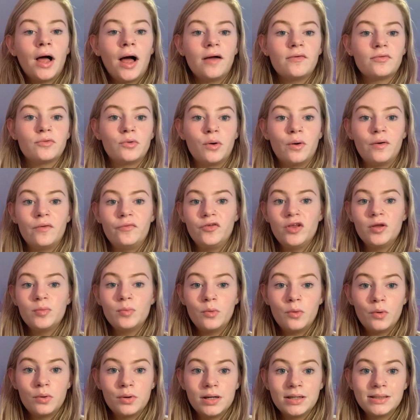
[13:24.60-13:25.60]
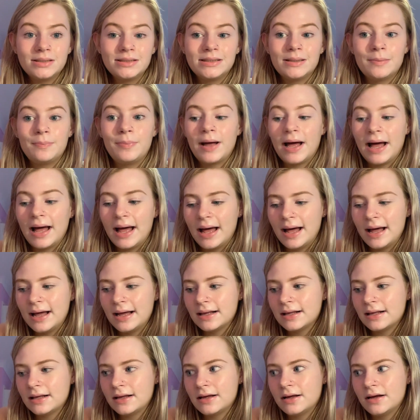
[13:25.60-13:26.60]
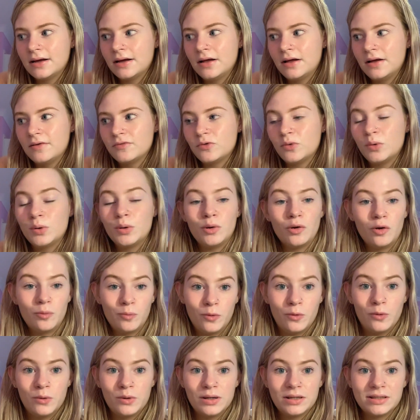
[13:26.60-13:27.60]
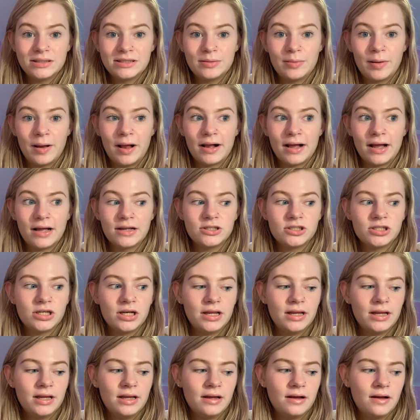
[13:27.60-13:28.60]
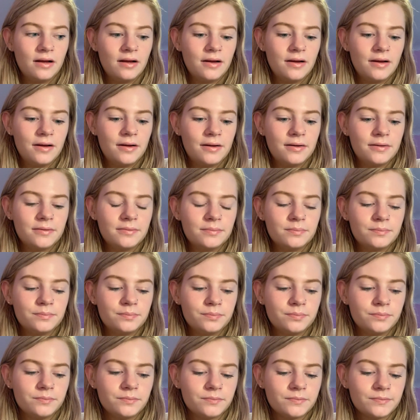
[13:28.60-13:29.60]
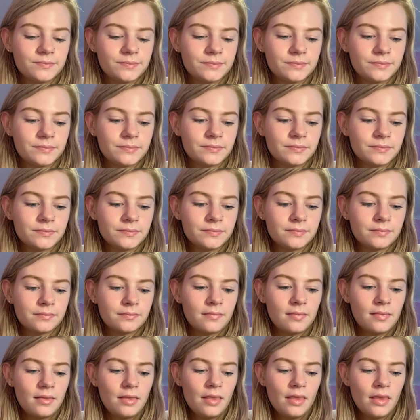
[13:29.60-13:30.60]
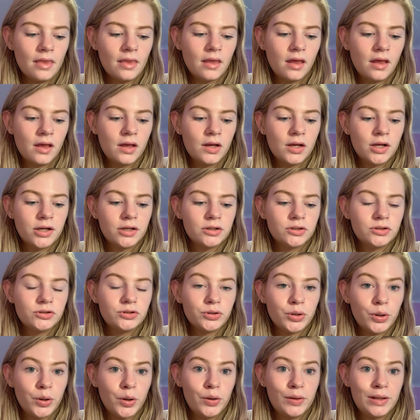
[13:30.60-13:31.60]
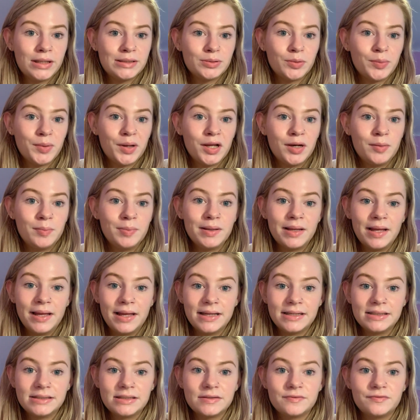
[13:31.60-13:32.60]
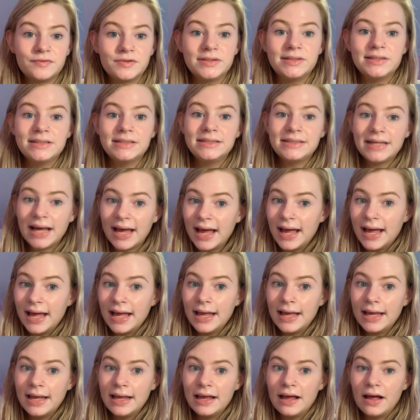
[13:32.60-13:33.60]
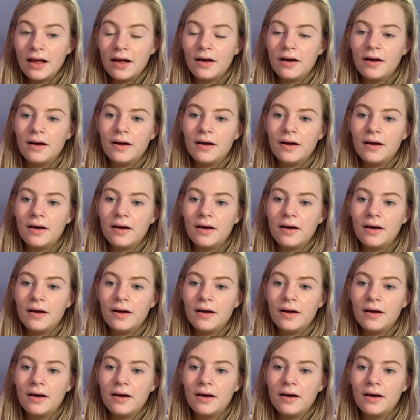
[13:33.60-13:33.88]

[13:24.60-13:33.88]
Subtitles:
I've got a few more orders to pack. I've got a lot more orders to pack, actually. So this is probably going to be it for today.